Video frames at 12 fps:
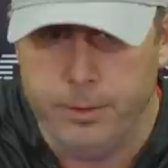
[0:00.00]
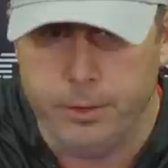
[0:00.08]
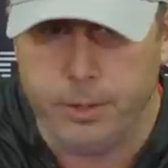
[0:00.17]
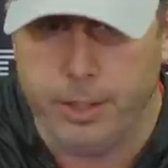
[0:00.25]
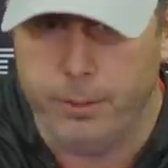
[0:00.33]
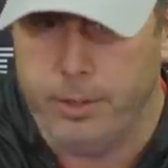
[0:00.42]

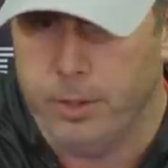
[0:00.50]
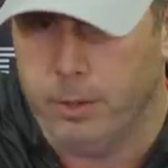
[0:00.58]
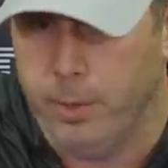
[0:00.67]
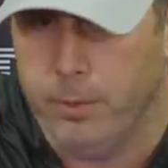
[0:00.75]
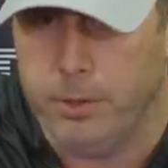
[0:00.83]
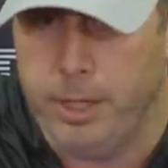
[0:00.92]
just like we
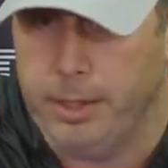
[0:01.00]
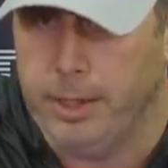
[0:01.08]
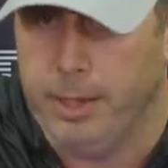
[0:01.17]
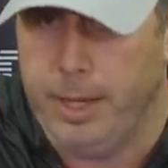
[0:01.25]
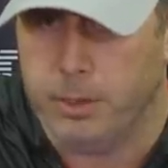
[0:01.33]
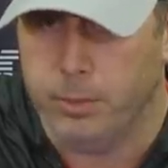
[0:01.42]
talked about with
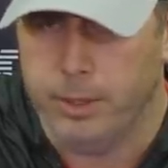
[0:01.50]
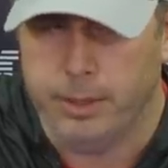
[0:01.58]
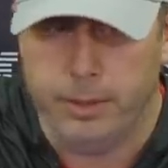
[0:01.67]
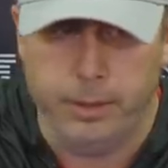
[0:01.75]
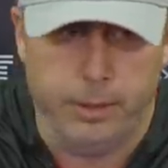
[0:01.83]
Jalen last week.